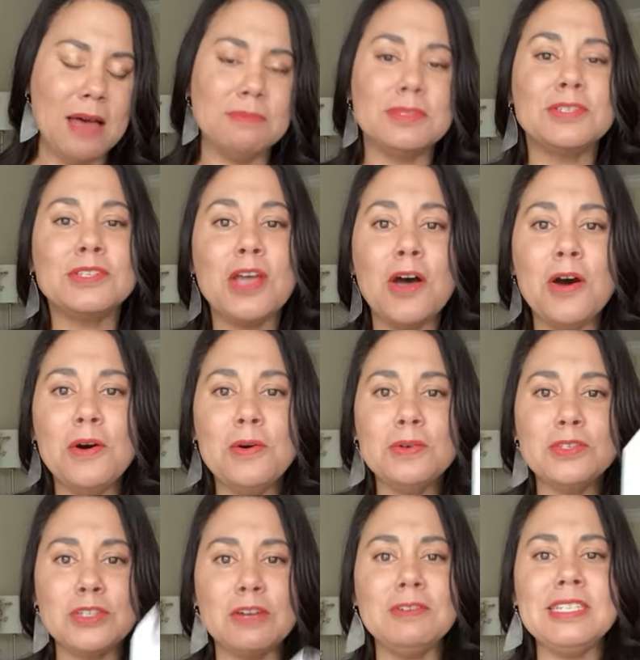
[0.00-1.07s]
So
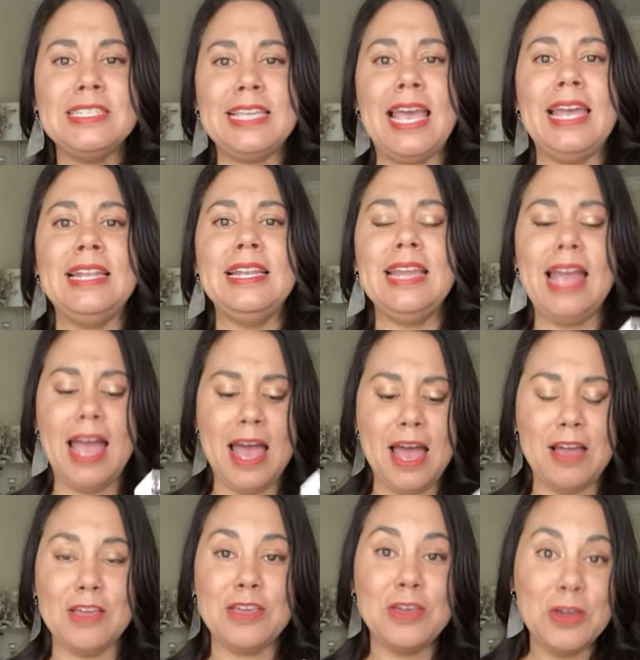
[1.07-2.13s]
Serving Sin,
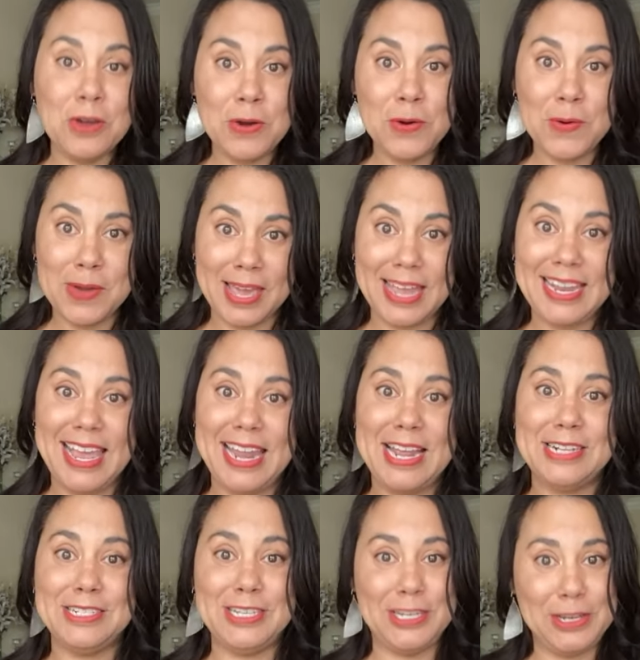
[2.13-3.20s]
you can get
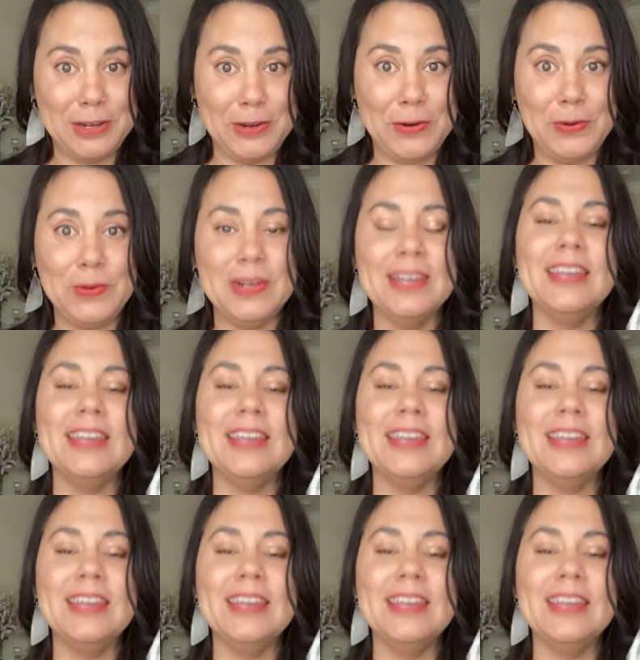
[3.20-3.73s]
it too